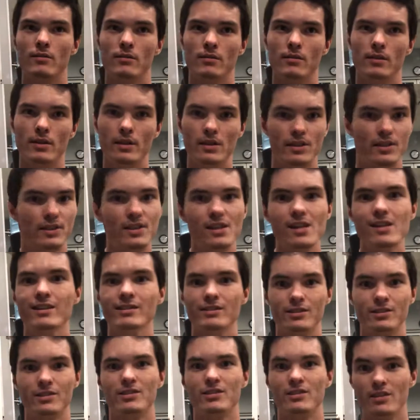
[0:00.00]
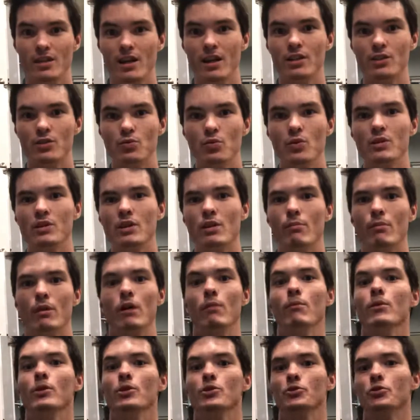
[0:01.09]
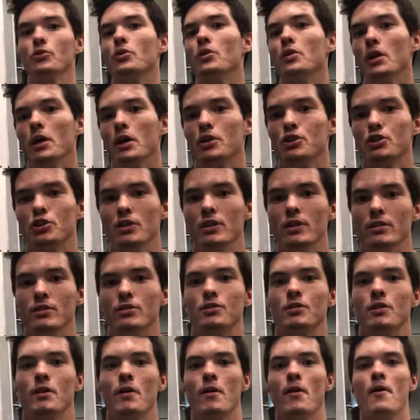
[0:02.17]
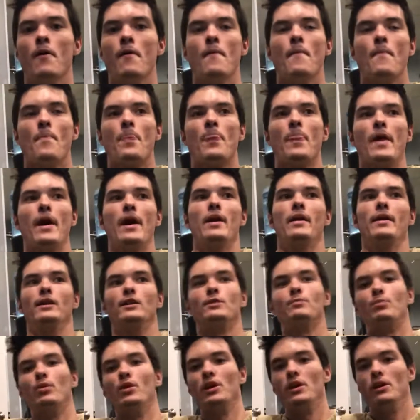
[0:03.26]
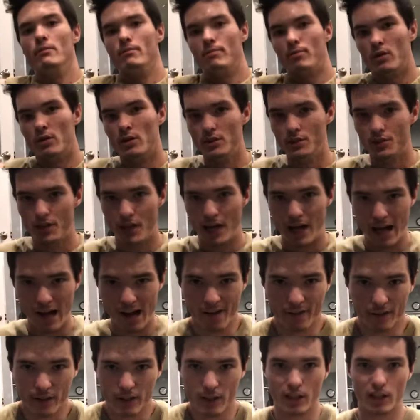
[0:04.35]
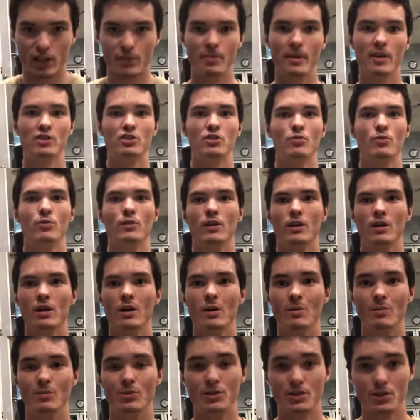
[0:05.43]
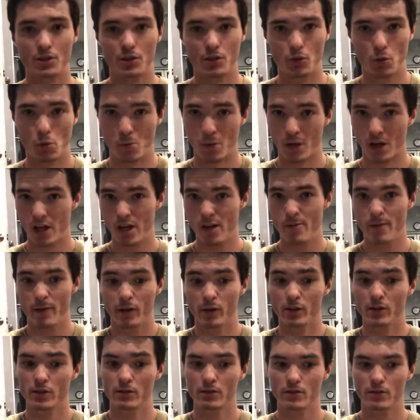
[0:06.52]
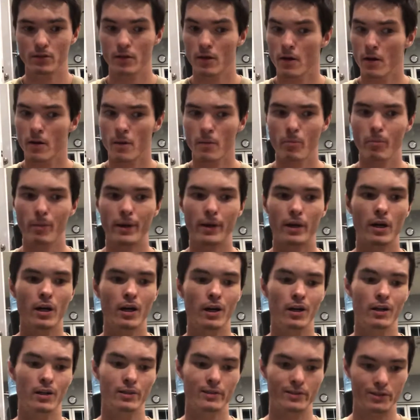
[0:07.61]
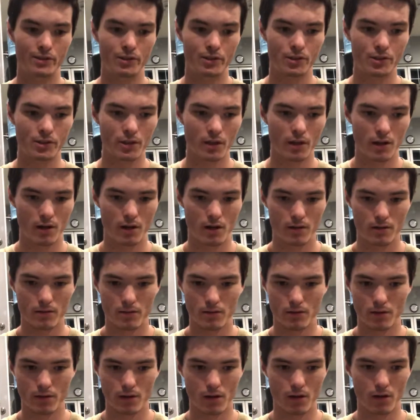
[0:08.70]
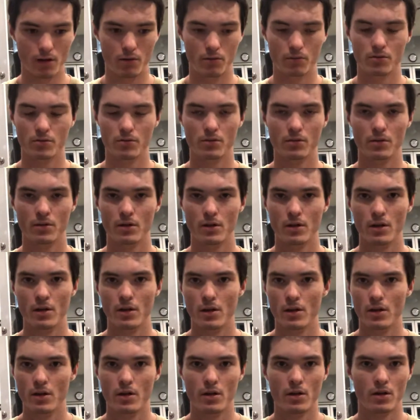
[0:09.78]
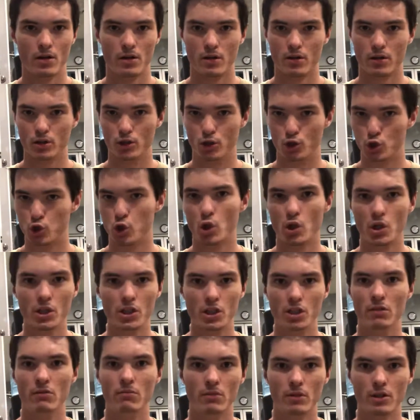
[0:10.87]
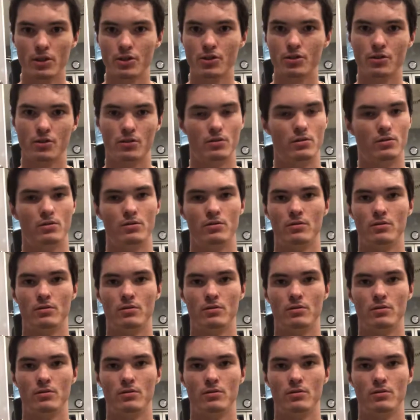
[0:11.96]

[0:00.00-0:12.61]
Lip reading: In a sense, that's what the mind-muscle connection is. And it's pretty important to have it, especially when it comes to bodybuilding, because, you know, controlling your muscles